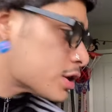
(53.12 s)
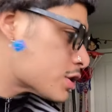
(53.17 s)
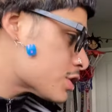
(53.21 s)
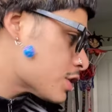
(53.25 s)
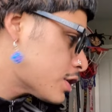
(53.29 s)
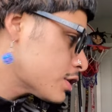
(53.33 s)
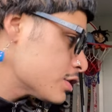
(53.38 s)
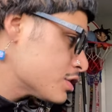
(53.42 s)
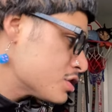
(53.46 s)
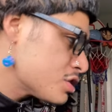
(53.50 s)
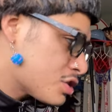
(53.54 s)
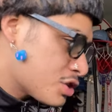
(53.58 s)

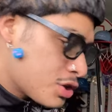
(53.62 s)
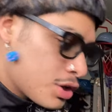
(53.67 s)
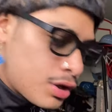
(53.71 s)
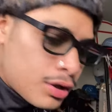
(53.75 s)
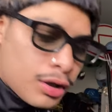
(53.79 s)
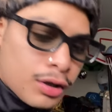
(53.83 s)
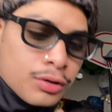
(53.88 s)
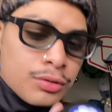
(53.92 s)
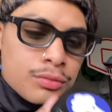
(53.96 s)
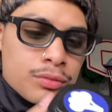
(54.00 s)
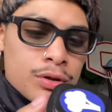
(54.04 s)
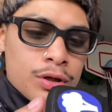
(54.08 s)
Check this shit
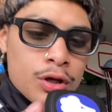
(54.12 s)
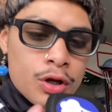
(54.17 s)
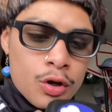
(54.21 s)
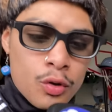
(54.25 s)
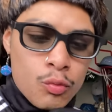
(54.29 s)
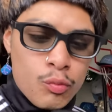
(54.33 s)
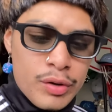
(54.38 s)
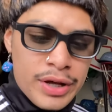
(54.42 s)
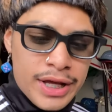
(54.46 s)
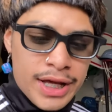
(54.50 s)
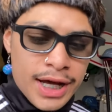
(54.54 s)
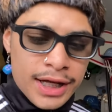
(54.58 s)
out.
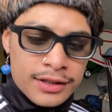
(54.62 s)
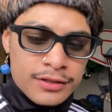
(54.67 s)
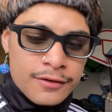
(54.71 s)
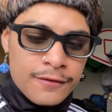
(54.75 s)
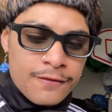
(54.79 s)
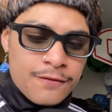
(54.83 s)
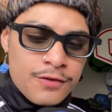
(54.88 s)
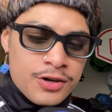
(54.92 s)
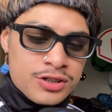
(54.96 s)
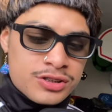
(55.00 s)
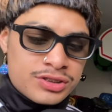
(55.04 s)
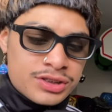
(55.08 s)
We got the
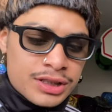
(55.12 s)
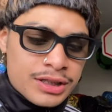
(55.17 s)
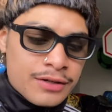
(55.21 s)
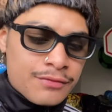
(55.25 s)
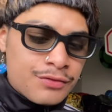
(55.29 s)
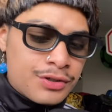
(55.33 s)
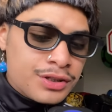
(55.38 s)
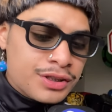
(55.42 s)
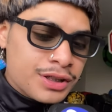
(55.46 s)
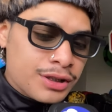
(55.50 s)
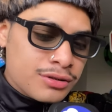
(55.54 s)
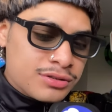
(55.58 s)
first
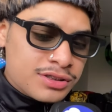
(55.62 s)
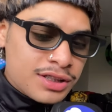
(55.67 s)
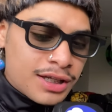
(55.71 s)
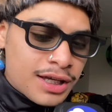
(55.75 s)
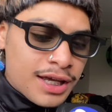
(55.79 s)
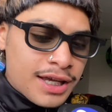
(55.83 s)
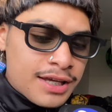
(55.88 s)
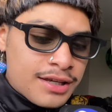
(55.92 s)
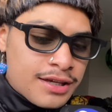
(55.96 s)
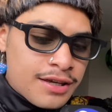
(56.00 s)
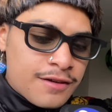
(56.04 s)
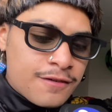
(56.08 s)
ever Delta
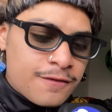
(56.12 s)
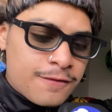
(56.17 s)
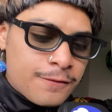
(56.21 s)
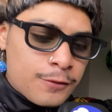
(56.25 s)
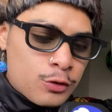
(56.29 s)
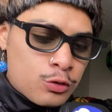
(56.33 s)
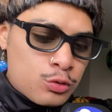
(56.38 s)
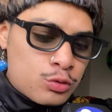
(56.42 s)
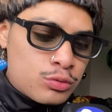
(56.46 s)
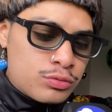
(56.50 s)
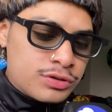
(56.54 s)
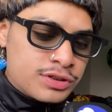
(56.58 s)
8
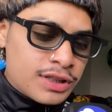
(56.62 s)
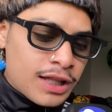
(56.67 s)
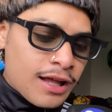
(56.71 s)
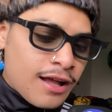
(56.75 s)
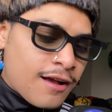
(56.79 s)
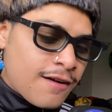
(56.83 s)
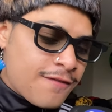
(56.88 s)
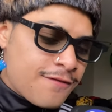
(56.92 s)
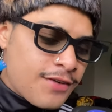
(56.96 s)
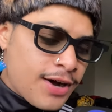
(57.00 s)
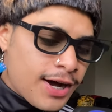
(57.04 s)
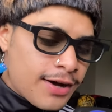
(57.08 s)
infused
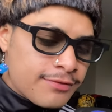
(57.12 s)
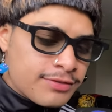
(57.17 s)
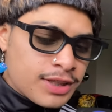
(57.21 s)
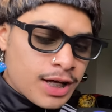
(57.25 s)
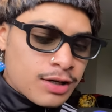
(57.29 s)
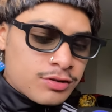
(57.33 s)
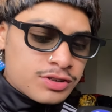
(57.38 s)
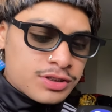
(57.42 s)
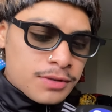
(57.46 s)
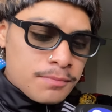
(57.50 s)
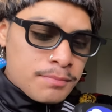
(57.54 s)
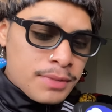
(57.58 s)

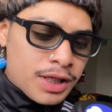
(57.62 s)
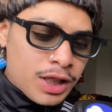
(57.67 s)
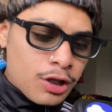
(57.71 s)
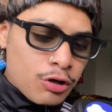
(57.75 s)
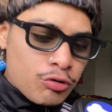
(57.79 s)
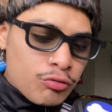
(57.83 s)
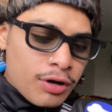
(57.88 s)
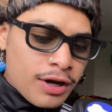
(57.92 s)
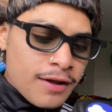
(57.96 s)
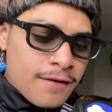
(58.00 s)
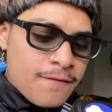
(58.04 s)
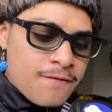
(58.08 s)
5,000
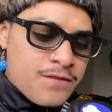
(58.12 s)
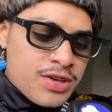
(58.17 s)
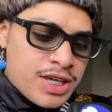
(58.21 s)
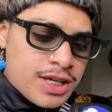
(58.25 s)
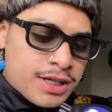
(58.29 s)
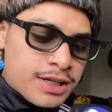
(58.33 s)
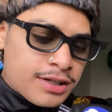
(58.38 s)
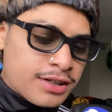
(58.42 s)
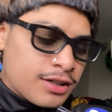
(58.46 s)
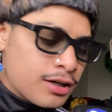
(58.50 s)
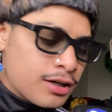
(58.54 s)
milligram vegan